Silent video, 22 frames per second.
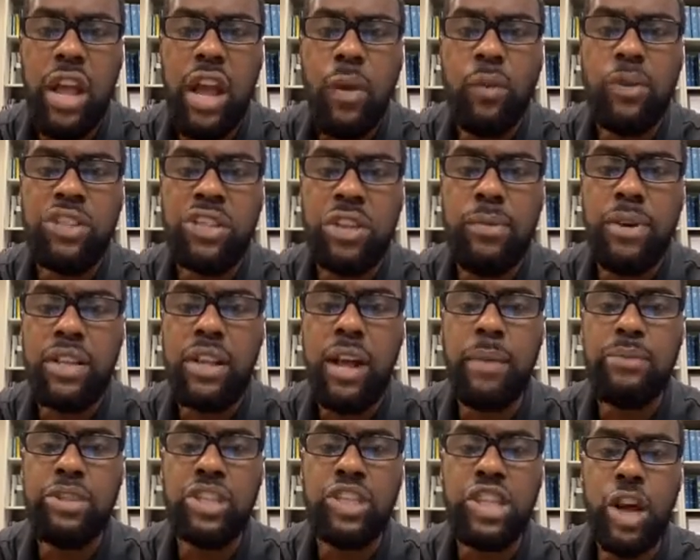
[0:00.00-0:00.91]
when someone
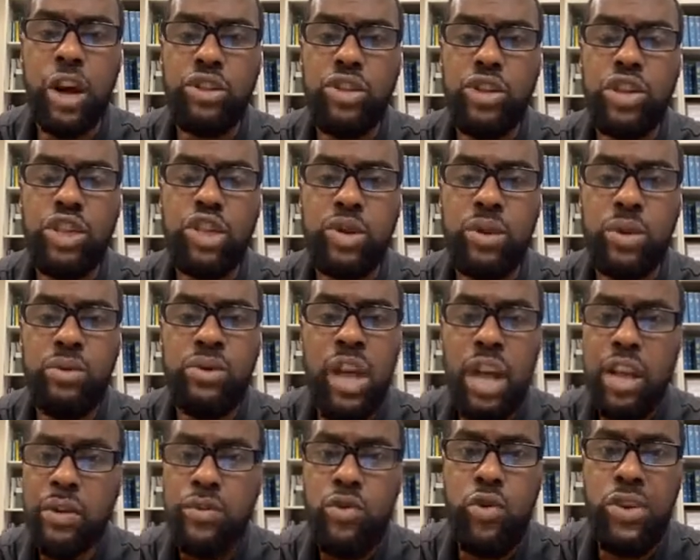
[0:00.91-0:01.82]
comes and tells you the truth,
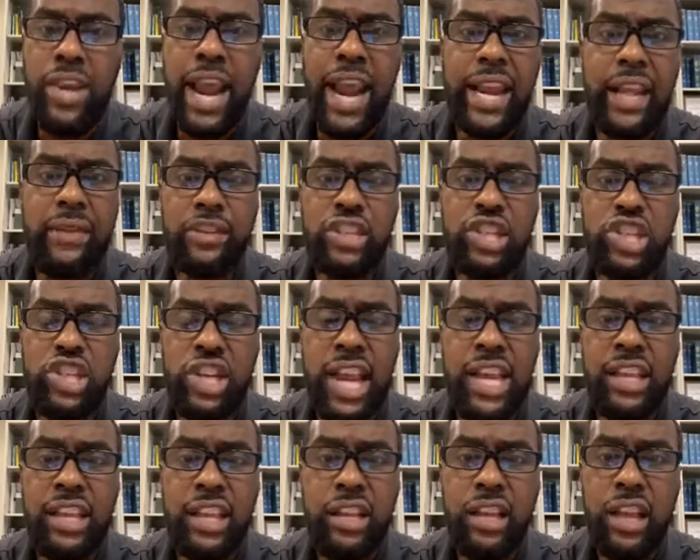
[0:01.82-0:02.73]
you can't even
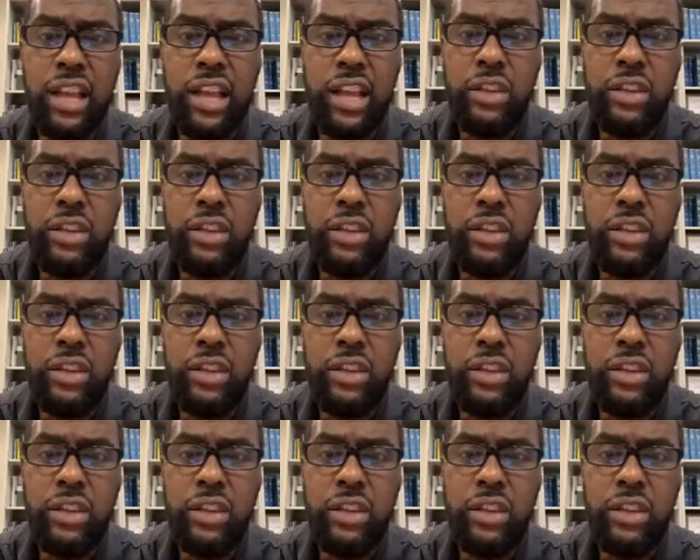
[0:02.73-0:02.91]
shake it.